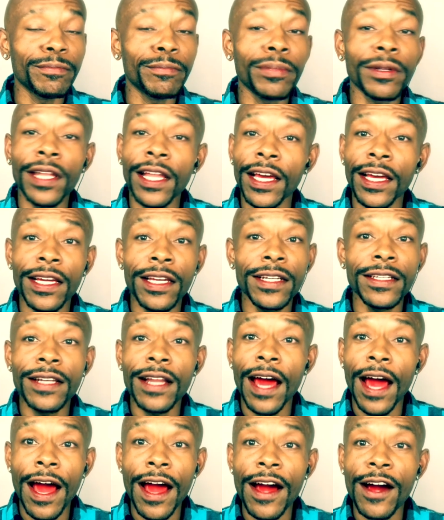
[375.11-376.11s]

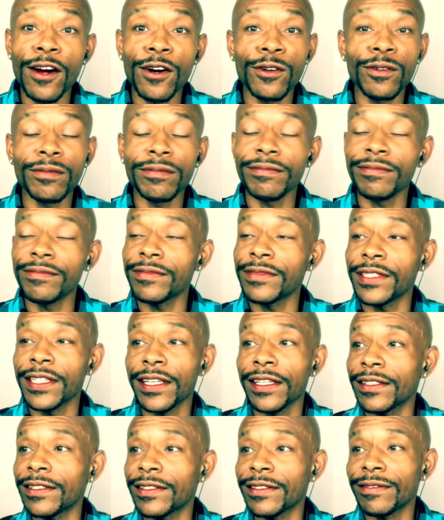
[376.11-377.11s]
plain out
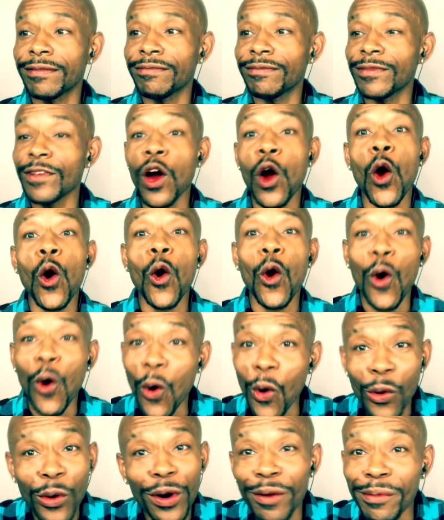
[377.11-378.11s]
just
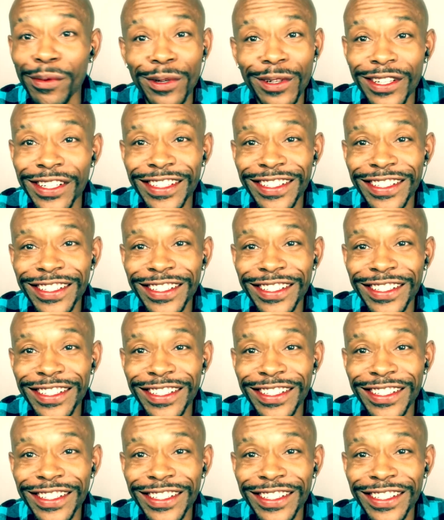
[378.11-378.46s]
horrible.